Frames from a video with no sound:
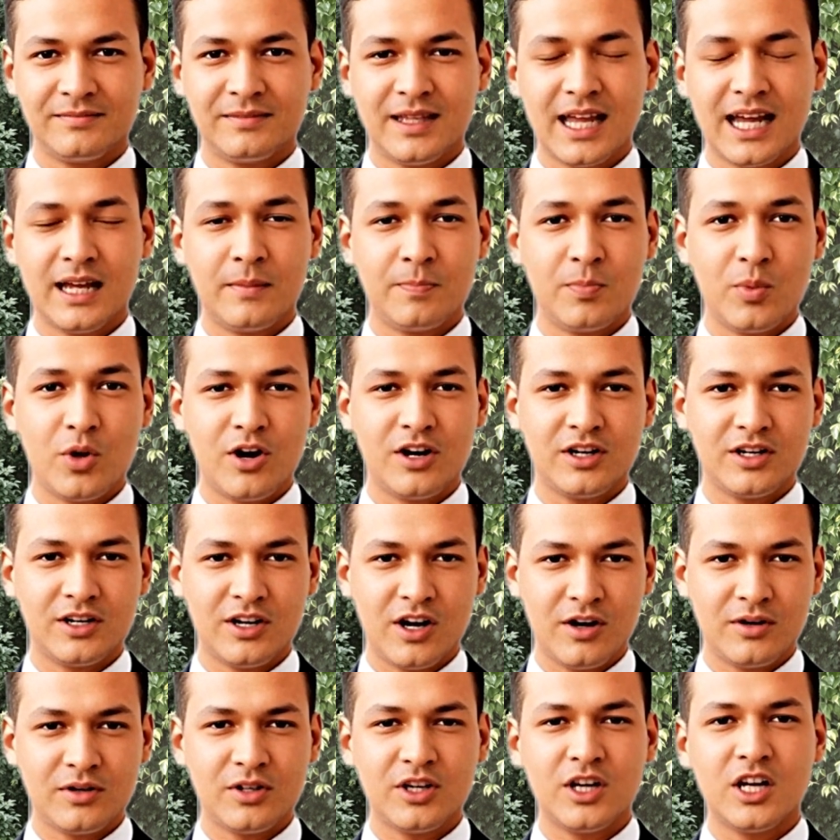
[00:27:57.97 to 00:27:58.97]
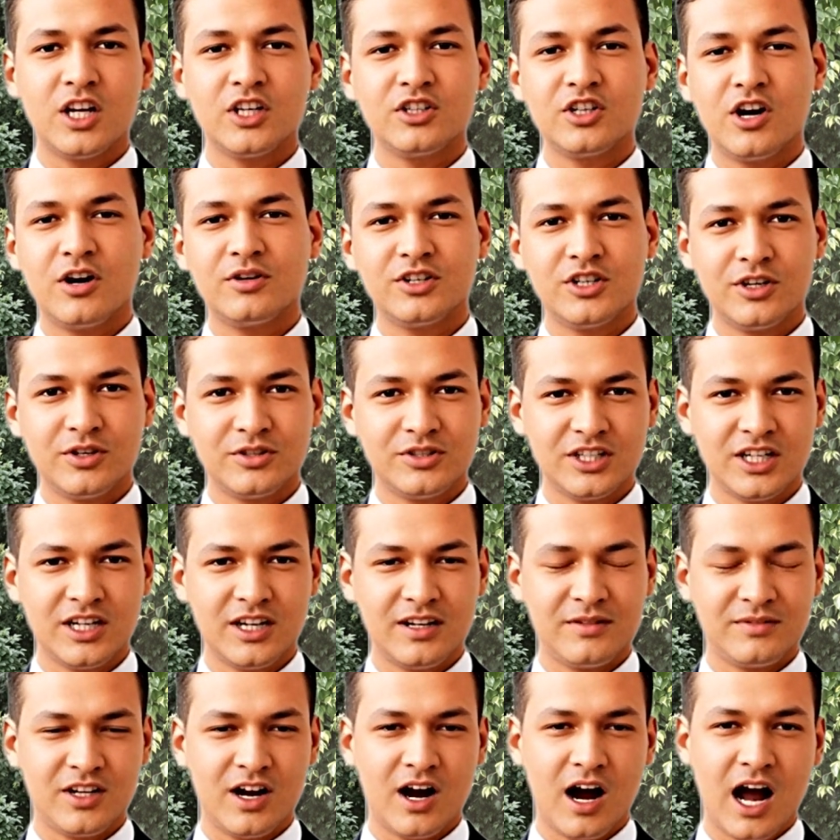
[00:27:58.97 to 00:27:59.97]
An important note, don't use it
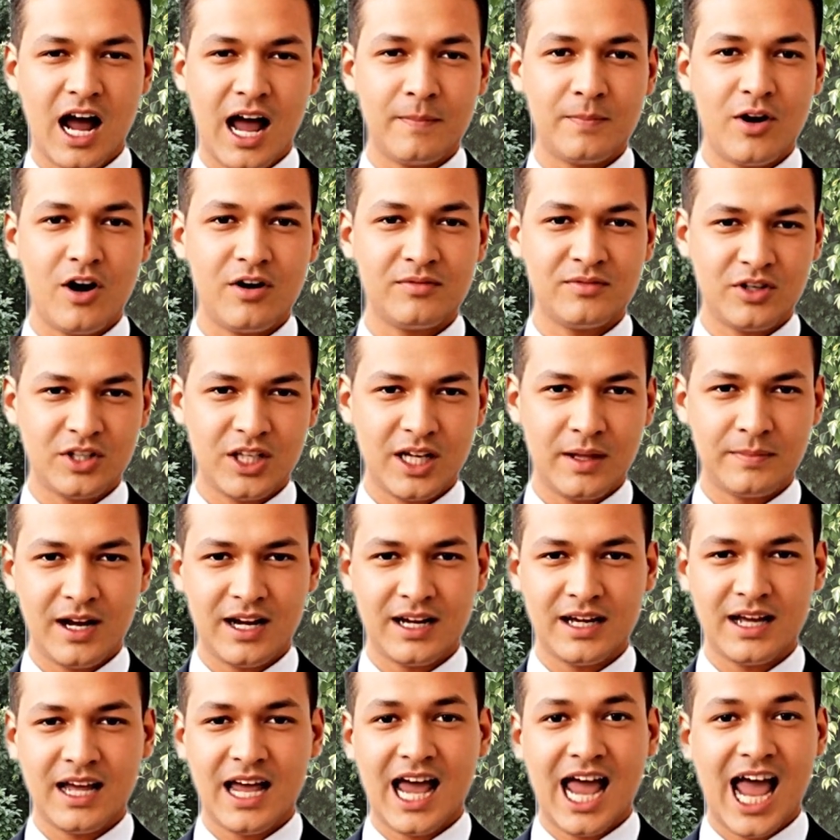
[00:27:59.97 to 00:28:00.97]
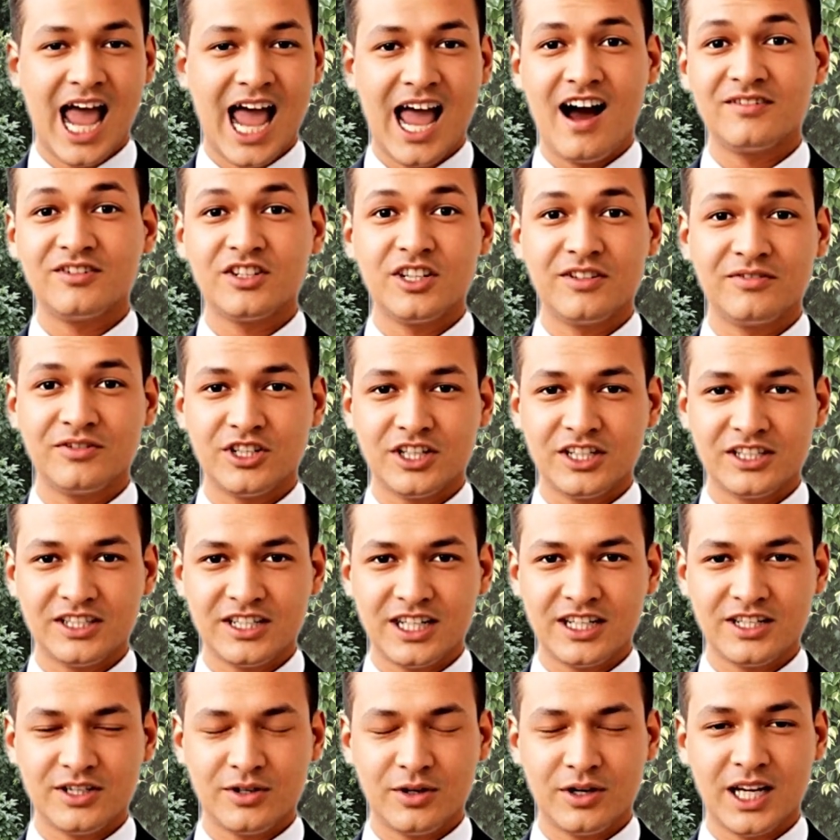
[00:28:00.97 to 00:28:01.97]
if they're hypovolemic, have liver
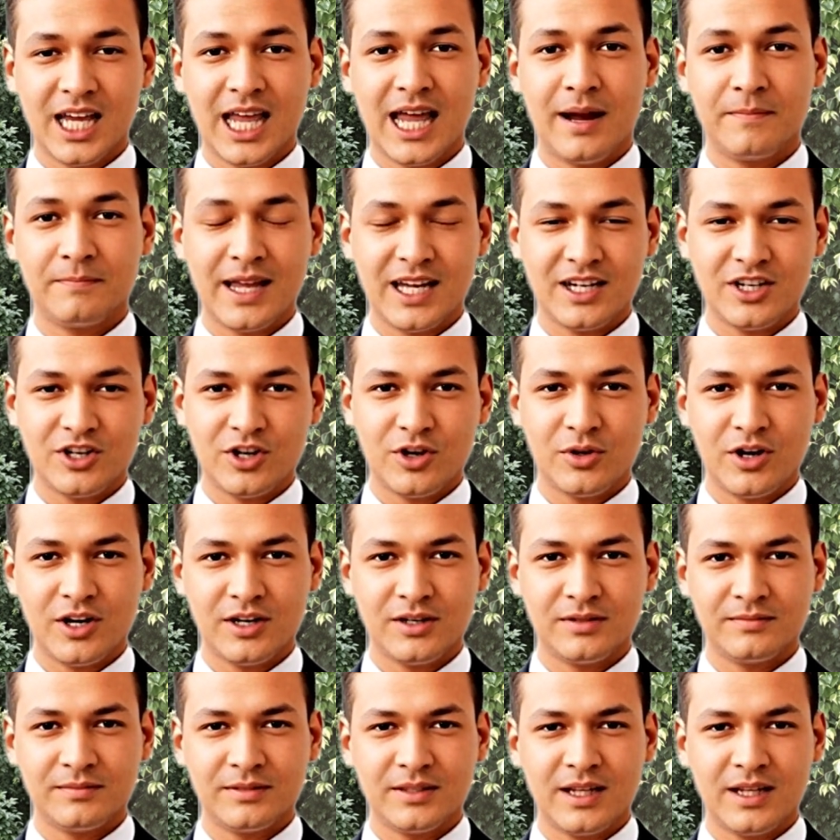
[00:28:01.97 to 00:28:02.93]
disease, or can't make urine.